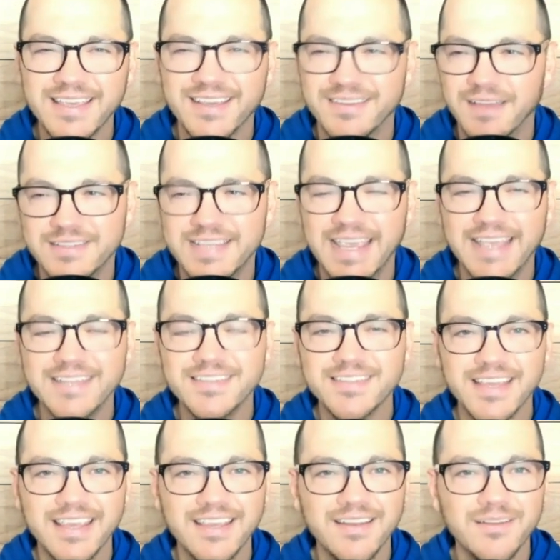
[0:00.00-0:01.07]
A 10
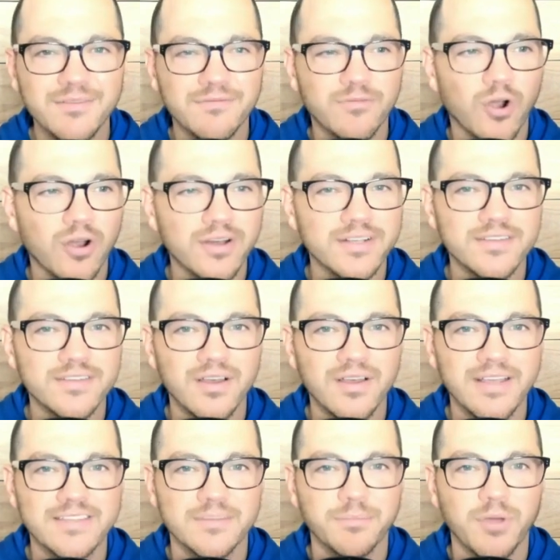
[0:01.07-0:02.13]
seed for Arkansas
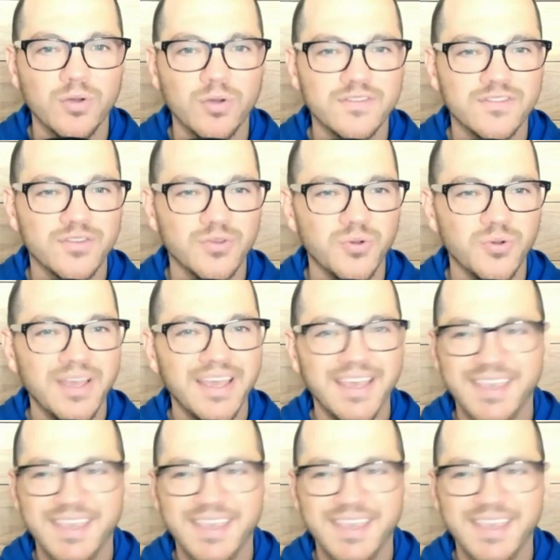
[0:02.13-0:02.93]
as opposed to